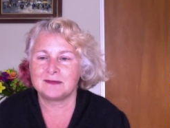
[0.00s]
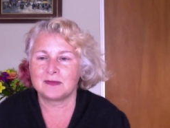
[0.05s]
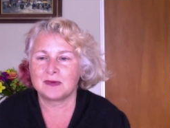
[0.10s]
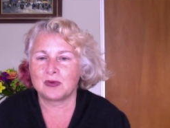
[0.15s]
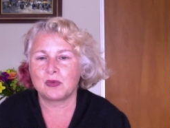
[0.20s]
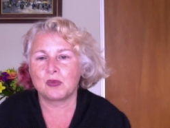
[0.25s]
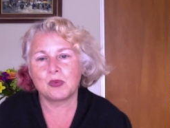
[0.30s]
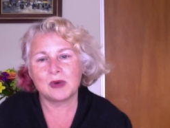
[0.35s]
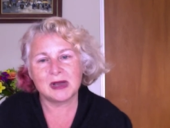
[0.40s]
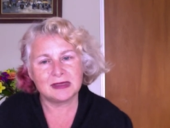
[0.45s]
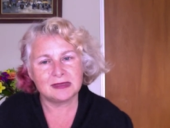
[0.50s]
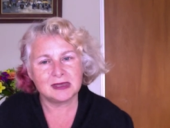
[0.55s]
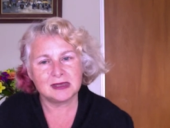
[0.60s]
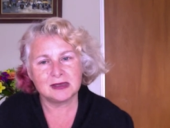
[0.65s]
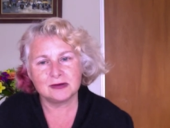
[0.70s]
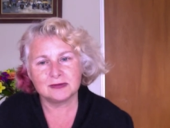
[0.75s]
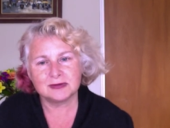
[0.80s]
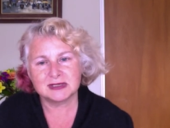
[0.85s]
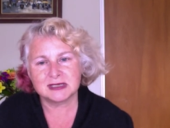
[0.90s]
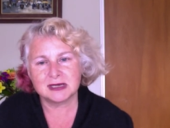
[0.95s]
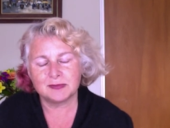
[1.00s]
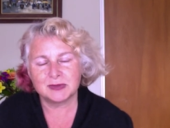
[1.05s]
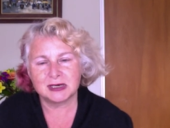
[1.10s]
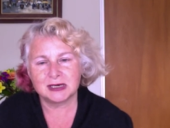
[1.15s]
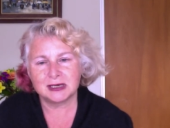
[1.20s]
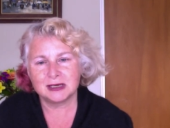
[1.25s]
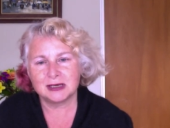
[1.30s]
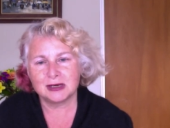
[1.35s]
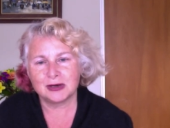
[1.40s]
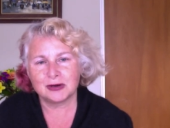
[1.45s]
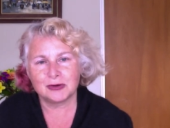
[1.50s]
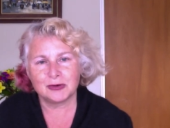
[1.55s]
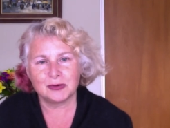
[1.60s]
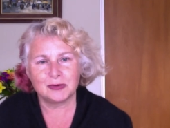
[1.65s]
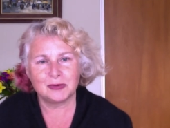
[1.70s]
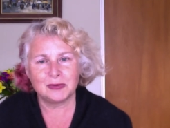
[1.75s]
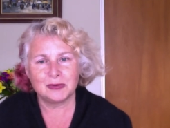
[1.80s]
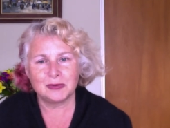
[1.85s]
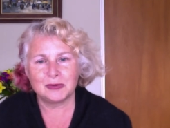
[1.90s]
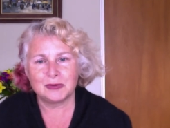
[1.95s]
Whether you're somebody
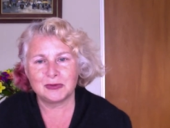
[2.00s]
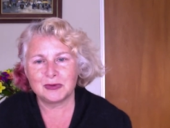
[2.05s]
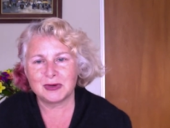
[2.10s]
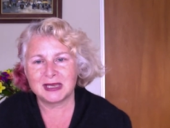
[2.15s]
who